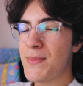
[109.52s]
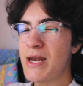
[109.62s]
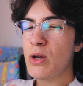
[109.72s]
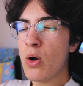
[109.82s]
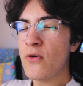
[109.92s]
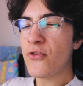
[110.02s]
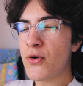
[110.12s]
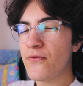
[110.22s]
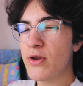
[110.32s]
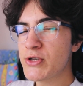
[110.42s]
I mean, long
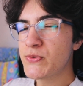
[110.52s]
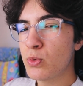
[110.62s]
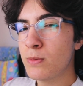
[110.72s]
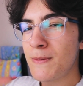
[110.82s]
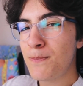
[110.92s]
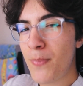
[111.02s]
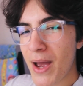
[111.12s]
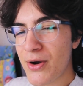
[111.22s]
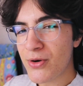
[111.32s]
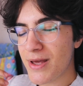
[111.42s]
form videos will be
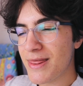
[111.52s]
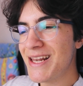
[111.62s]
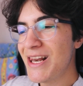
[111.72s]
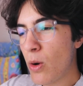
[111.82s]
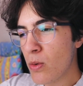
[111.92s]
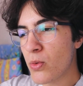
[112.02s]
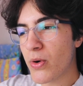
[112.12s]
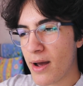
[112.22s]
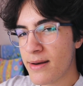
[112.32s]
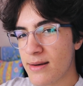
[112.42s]
better in the long
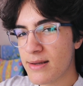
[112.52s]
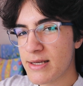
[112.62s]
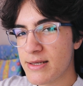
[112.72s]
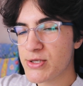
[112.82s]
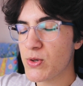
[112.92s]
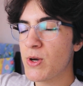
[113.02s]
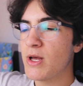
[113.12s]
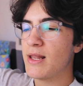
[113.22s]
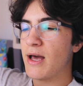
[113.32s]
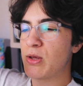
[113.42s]
run, so
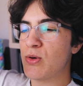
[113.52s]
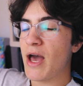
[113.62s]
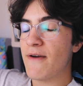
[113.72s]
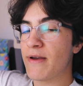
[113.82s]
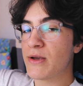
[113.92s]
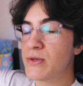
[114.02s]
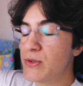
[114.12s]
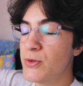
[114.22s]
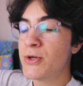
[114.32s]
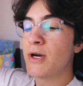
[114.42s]
like you have a
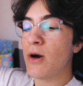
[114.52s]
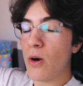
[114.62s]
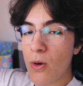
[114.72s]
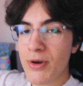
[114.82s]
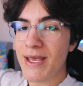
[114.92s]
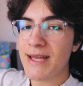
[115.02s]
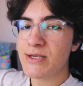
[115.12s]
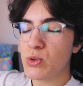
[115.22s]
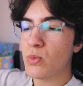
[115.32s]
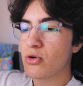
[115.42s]
good
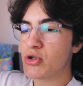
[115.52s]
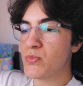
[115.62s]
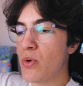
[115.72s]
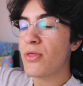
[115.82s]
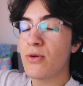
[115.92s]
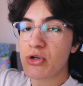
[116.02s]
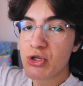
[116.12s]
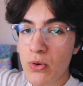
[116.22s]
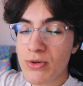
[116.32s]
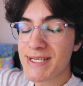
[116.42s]
audience who watches both your
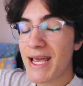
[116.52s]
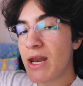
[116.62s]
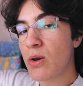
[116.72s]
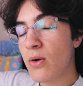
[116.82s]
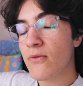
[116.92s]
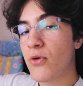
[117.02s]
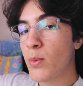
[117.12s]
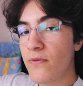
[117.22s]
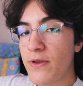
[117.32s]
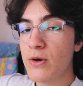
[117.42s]
shorts and long
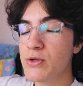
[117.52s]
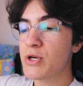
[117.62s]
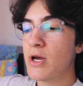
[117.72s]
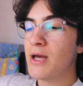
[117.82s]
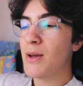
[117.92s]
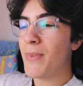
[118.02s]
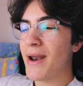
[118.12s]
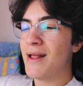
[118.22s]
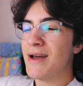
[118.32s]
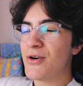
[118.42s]
form videos.
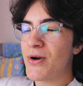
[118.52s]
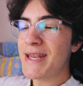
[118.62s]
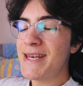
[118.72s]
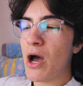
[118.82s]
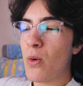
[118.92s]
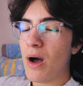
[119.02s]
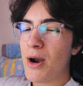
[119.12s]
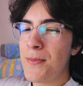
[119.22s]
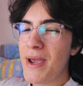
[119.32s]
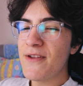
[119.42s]
But right now
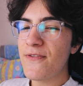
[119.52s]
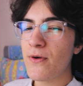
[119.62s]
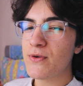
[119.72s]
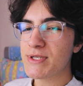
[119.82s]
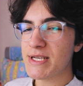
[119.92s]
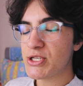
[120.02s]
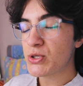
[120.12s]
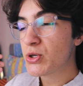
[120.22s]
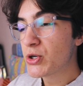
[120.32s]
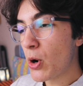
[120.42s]
our main focus is
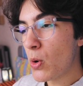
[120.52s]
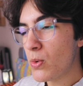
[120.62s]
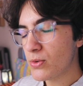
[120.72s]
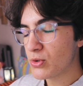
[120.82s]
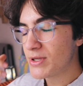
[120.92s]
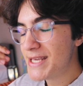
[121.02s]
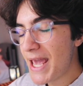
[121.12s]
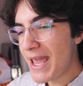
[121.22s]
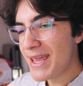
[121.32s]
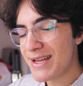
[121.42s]
to grow, to
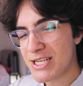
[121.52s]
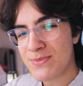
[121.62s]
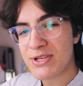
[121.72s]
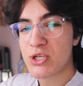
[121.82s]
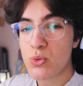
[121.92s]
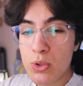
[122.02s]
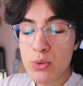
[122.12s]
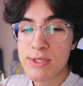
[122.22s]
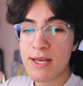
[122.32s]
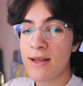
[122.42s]
gain as much as
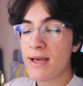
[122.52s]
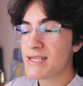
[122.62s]
views and